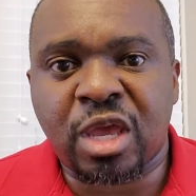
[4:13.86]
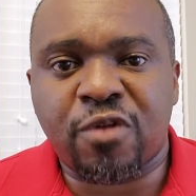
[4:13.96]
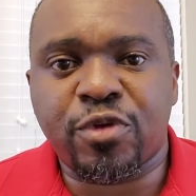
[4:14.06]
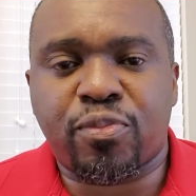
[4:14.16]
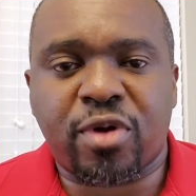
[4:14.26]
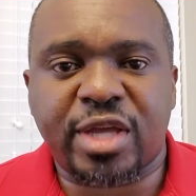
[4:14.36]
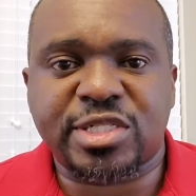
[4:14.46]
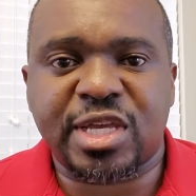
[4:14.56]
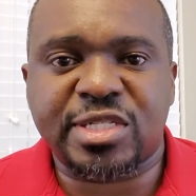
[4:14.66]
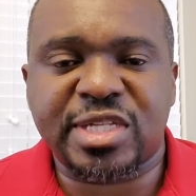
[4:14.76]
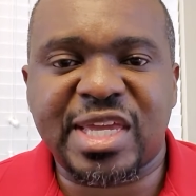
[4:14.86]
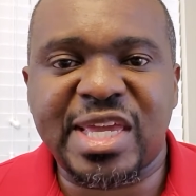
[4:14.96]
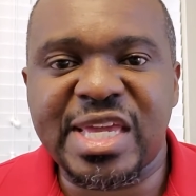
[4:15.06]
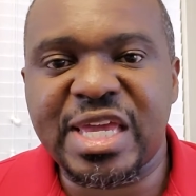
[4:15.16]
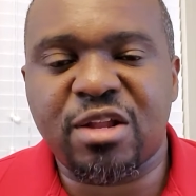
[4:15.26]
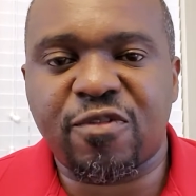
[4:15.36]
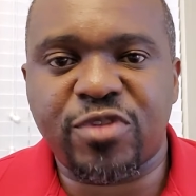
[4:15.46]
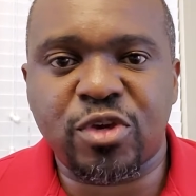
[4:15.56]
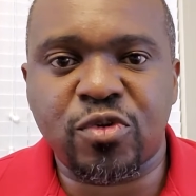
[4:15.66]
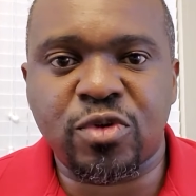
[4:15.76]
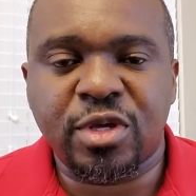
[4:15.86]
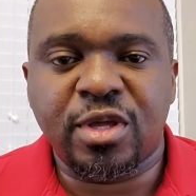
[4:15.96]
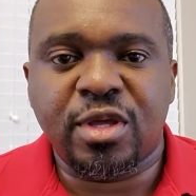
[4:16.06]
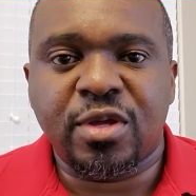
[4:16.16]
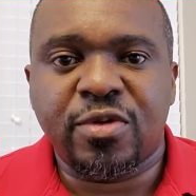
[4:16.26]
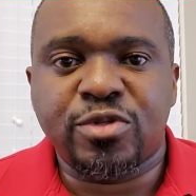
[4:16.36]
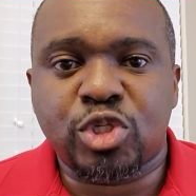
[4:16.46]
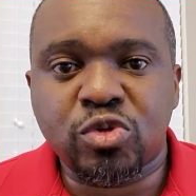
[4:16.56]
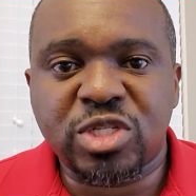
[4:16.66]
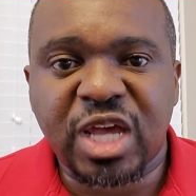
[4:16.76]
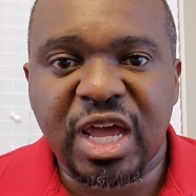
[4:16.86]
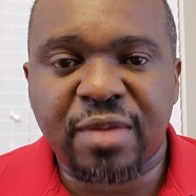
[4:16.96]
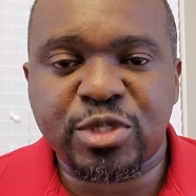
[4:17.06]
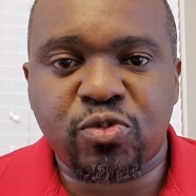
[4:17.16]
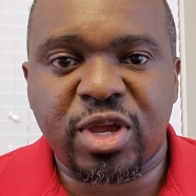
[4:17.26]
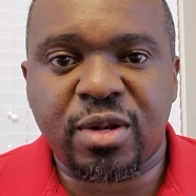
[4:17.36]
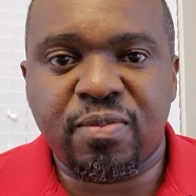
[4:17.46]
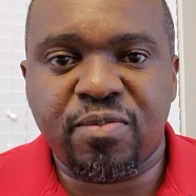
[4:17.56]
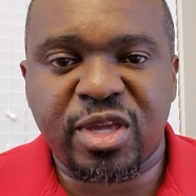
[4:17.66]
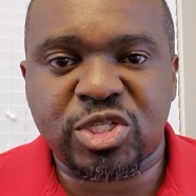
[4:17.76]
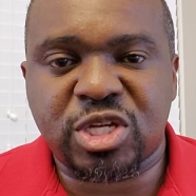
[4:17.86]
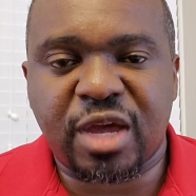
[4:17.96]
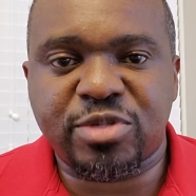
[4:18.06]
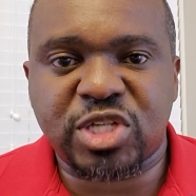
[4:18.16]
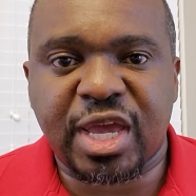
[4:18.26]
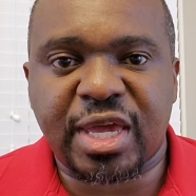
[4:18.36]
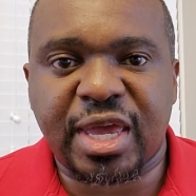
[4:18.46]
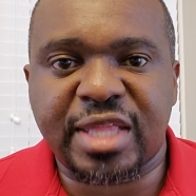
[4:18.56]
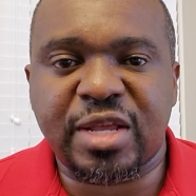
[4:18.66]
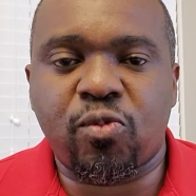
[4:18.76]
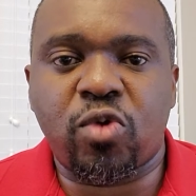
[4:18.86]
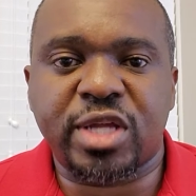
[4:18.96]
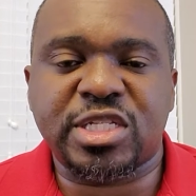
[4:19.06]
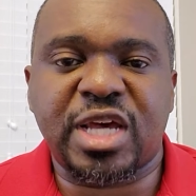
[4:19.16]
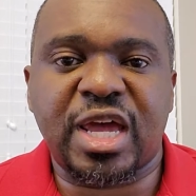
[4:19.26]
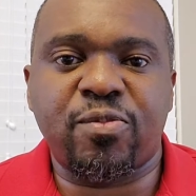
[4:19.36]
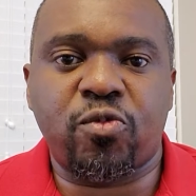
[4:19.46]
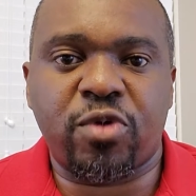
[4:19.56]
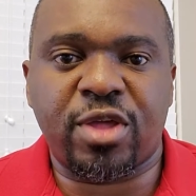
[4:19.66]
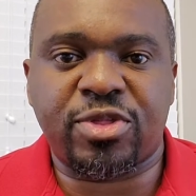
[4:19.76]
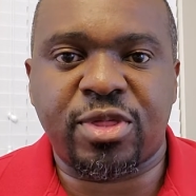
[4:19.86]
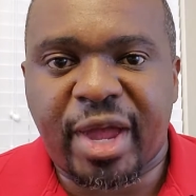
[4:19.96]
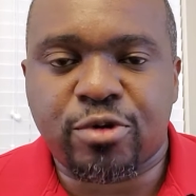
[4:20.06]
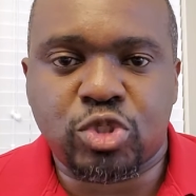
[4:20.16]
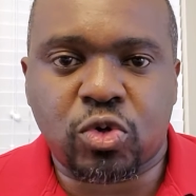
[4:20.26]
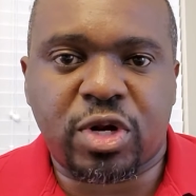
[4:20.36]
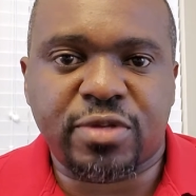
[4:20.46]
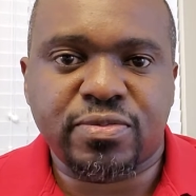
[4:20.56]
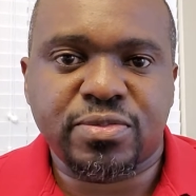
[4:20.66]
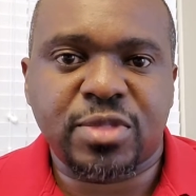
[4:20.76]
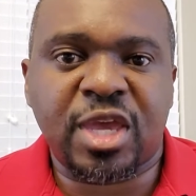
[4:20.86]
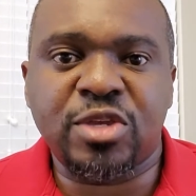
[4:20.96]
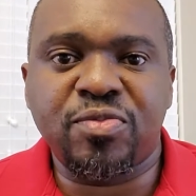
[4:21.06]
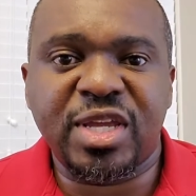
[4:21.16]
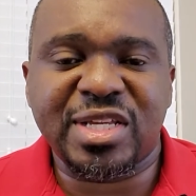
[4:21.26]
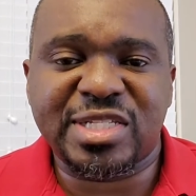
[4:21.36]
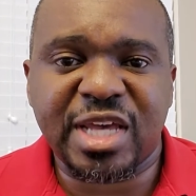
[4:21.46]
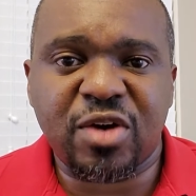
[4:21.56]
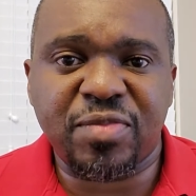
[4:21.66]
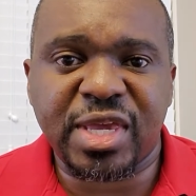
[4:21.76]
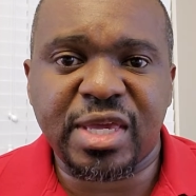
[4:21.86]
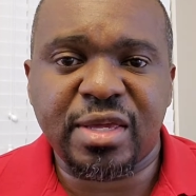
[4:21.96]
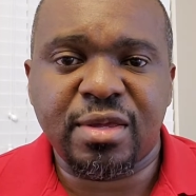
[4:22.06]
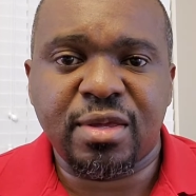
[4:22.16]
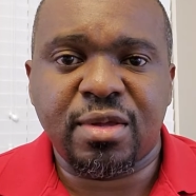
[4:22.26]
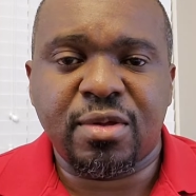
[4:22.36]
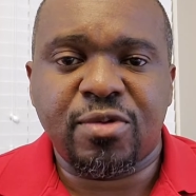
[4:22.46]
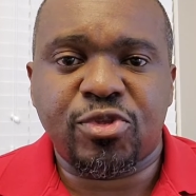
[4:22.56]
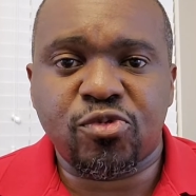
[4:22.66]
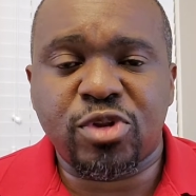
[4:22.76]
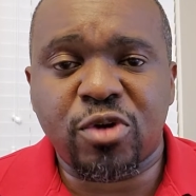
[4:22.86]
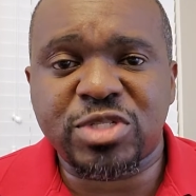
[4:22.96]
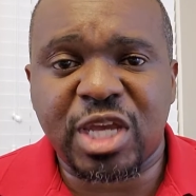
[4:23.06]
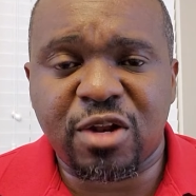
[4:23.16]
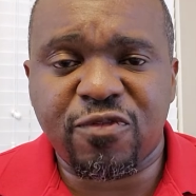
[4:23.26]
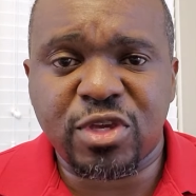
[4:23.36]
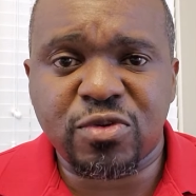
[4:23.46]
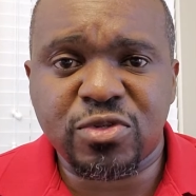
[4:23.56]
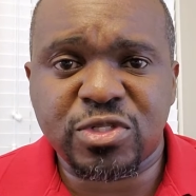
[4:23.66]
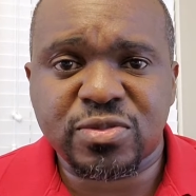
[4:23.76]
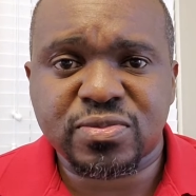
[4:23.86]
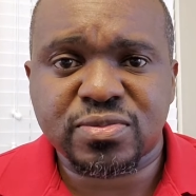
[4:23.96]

interview process. He interviewed 2 times with Mitch Kupchak and then 1 time with Michael Jordan. And you mean to tell me through those interviews,